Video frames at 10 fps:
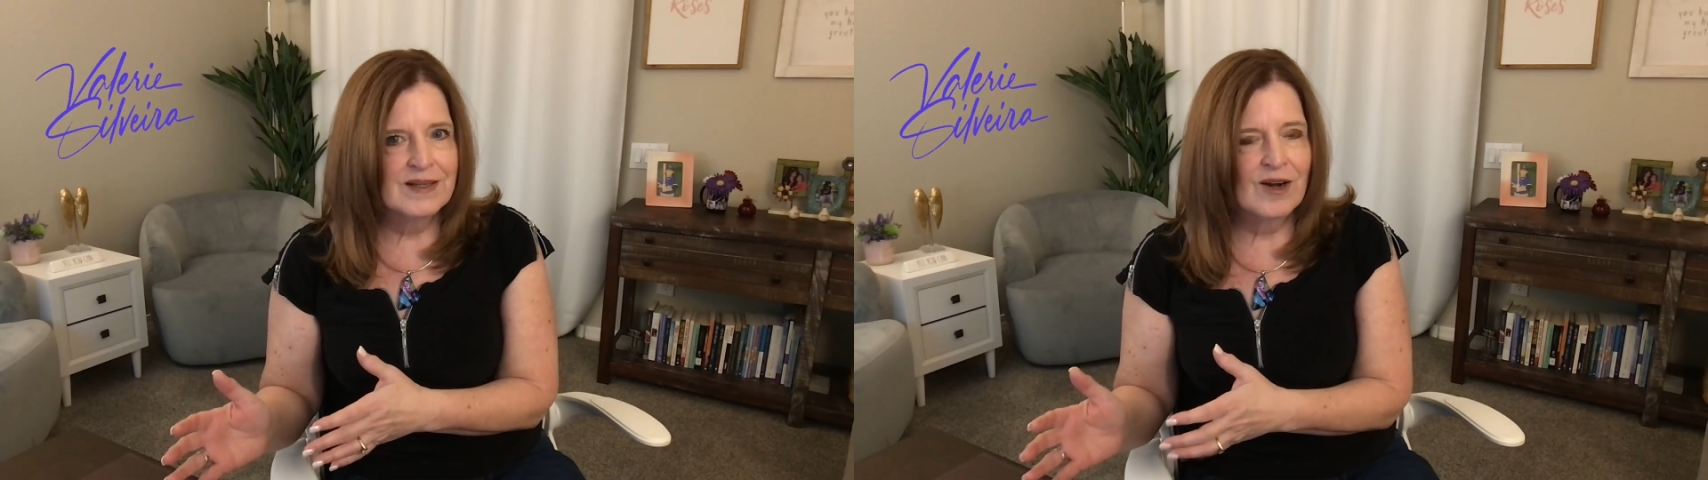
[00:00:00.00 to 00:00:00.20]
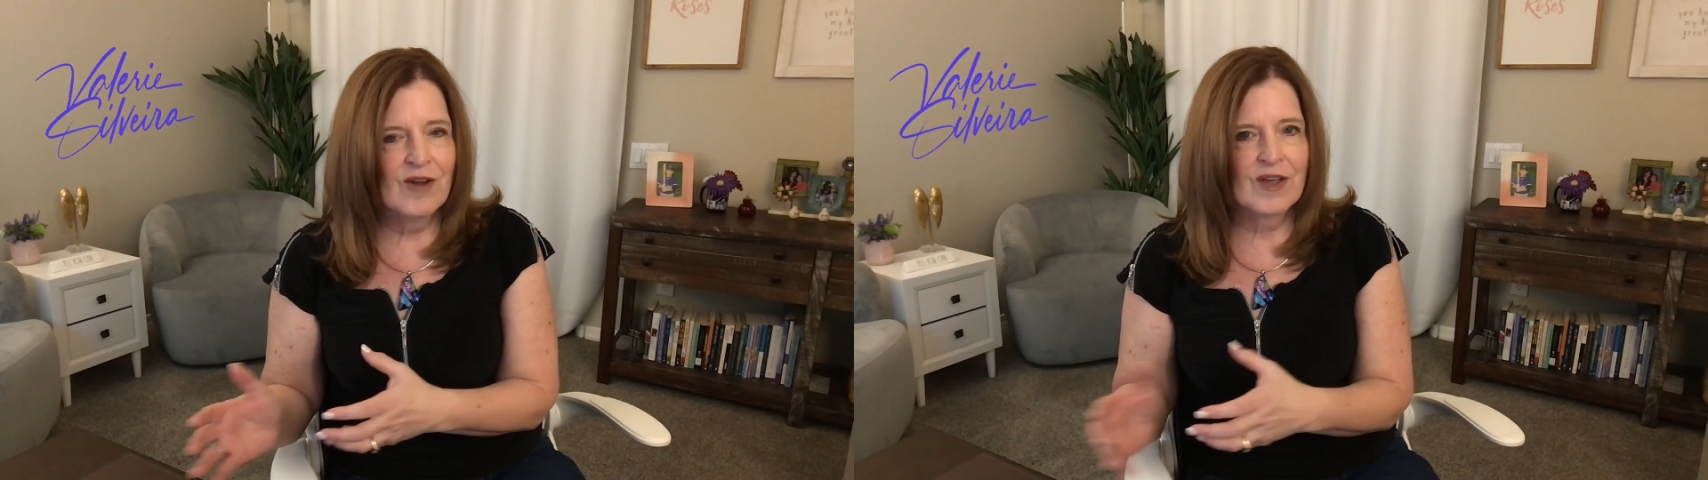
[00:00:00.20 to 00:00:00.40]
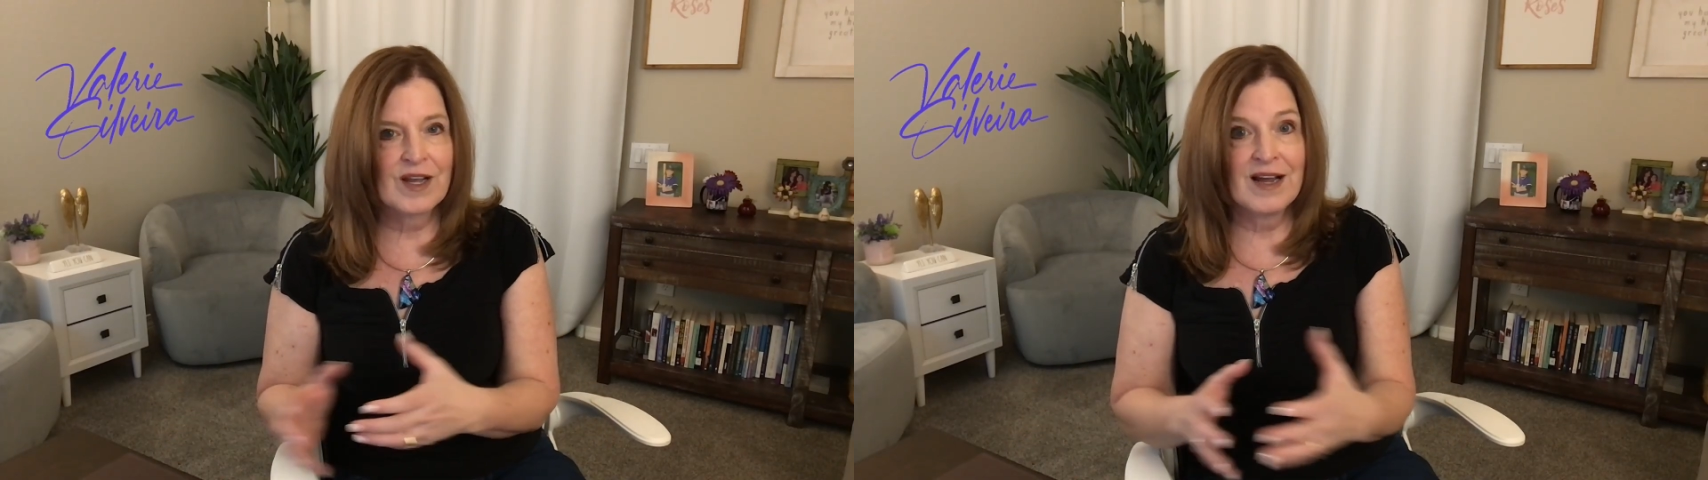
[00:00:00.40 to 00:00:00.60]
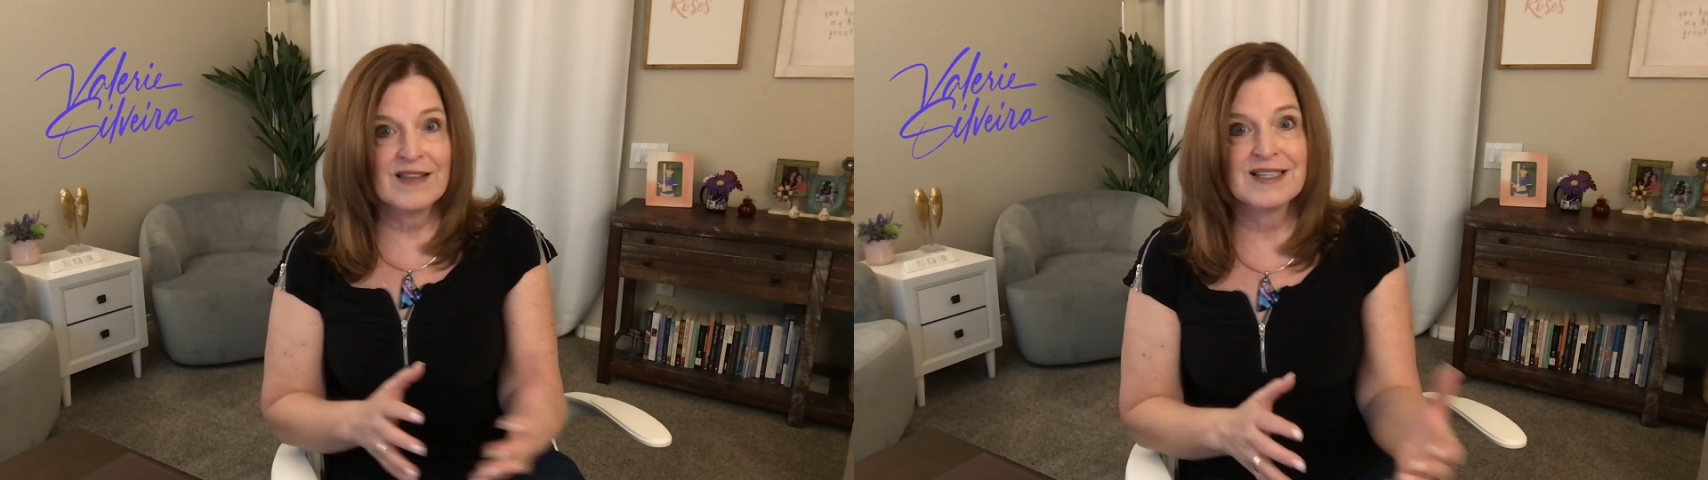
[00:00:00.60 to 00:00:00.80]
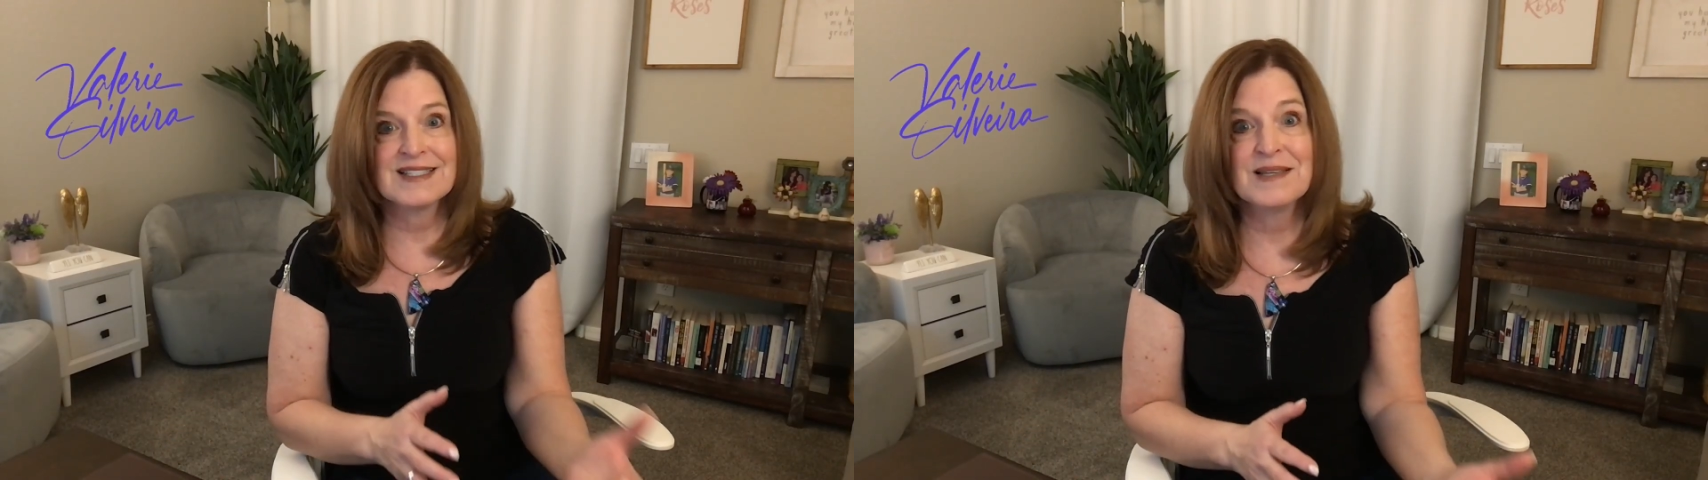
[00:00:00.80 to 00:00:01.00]
are the kind
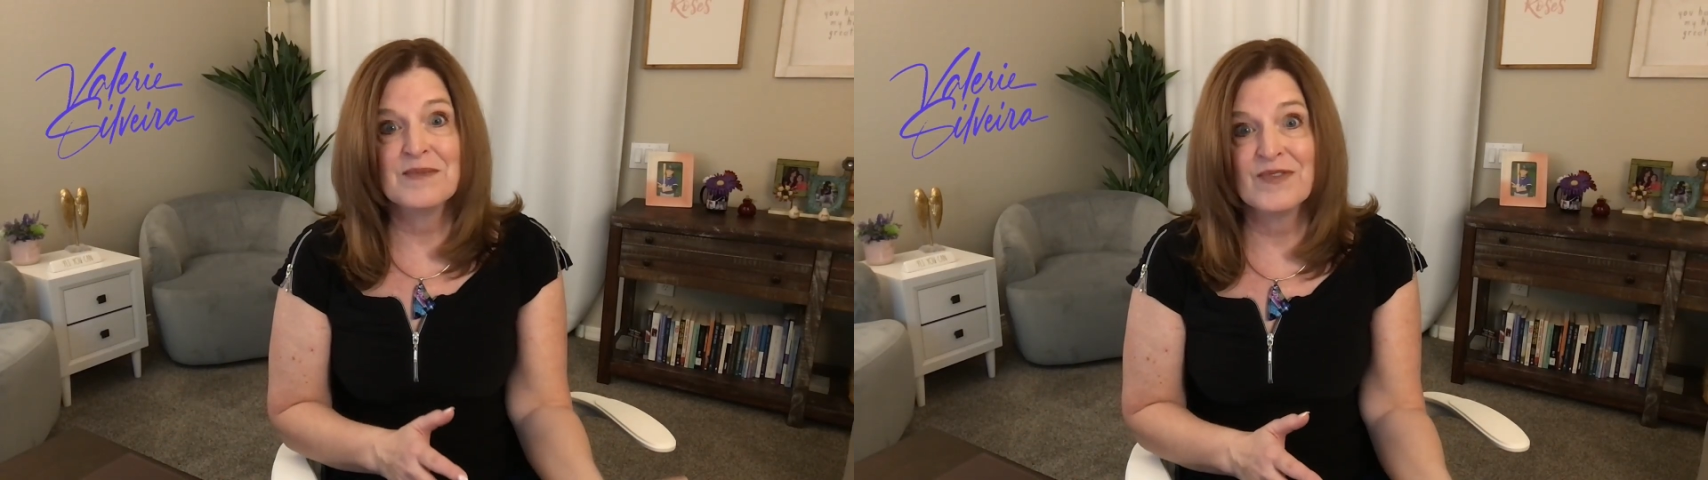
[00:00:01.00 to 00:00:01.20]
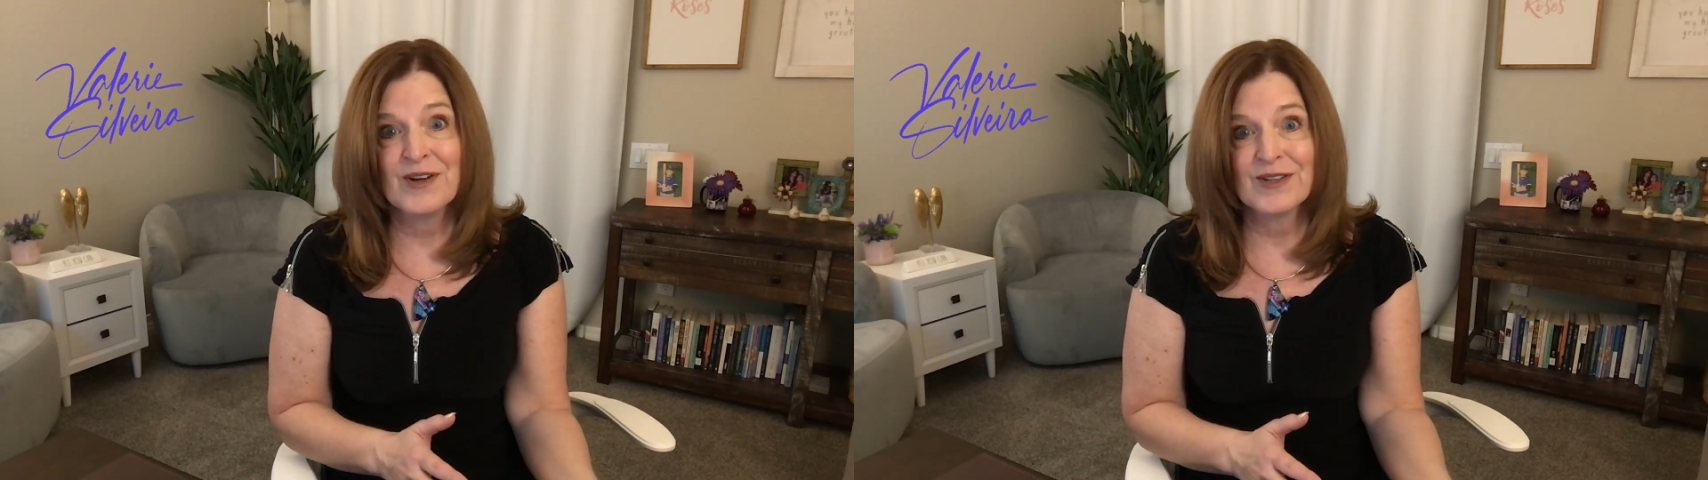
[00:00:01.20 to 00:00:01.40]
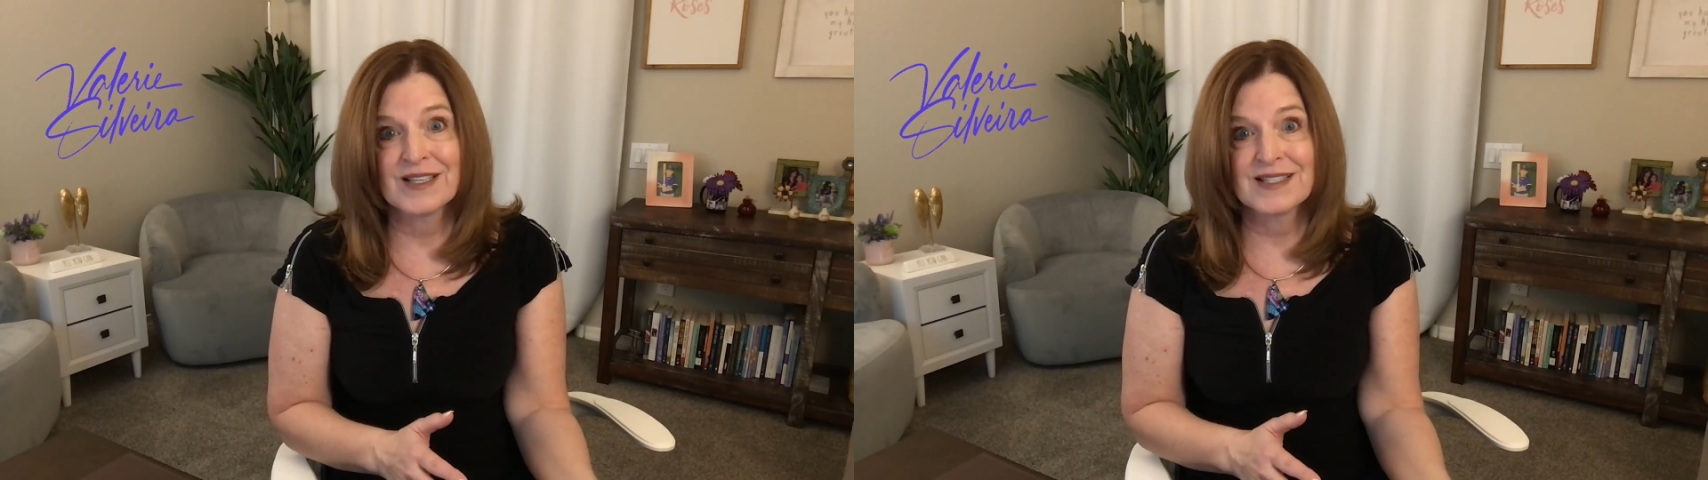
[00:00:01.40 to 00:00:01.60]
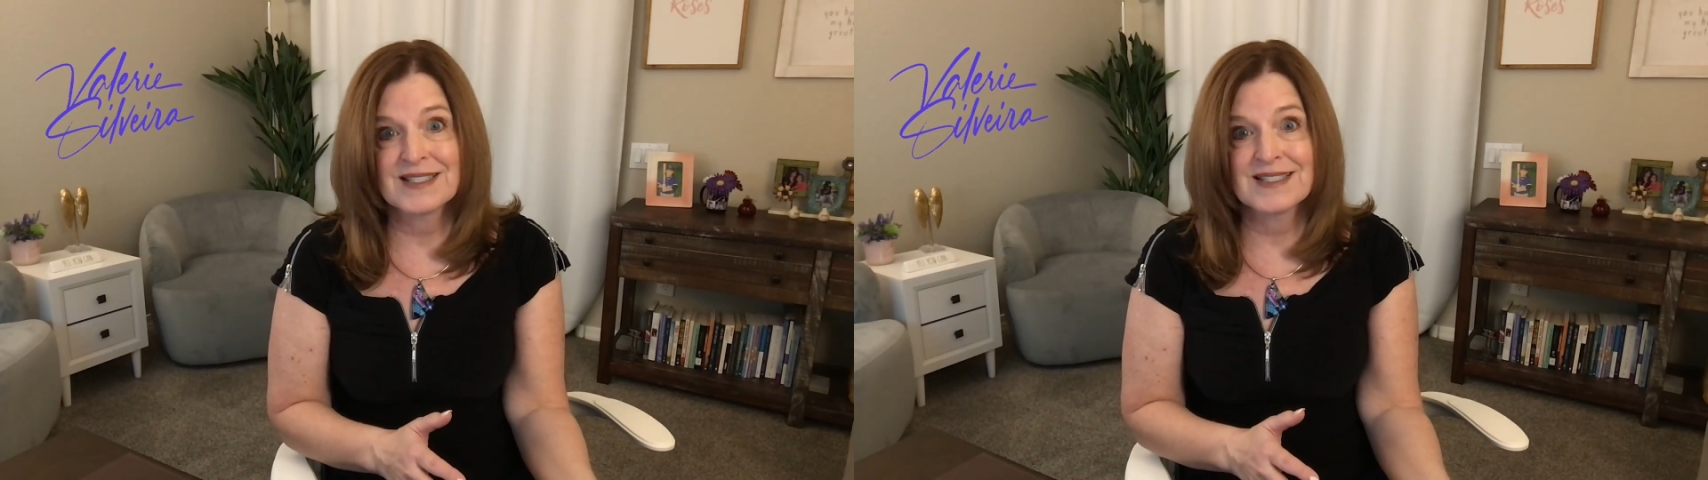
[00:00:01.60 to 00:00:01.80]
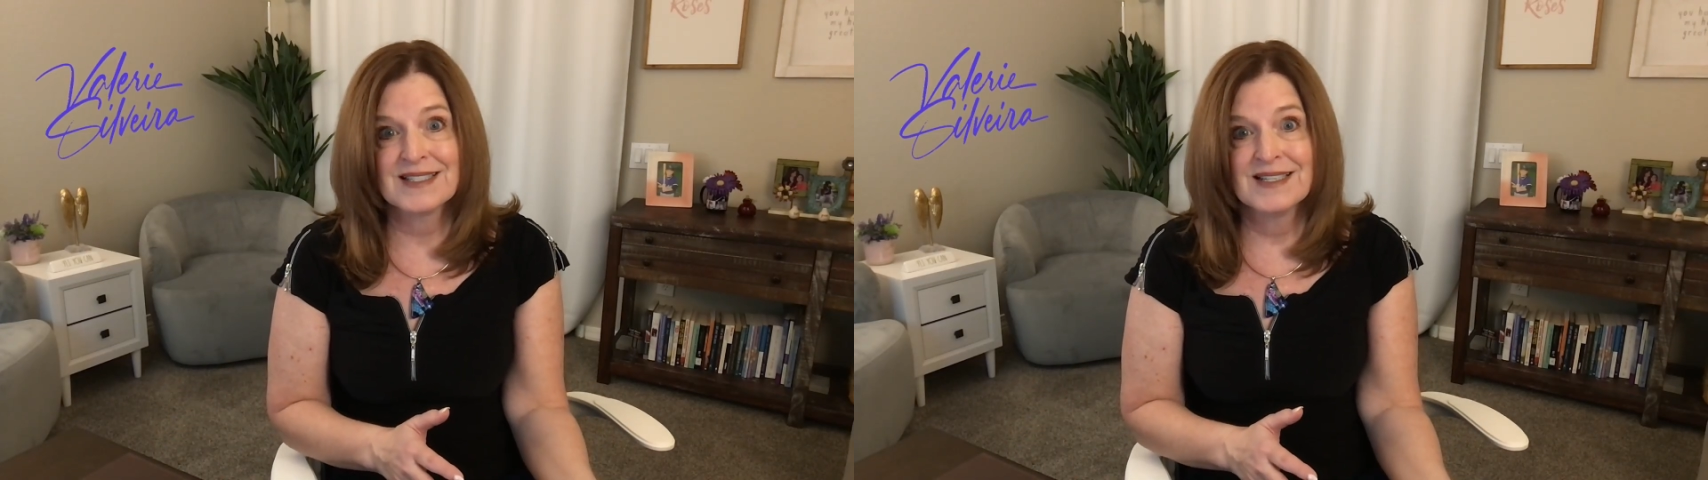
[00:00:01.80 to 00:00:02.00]
that seem fearless?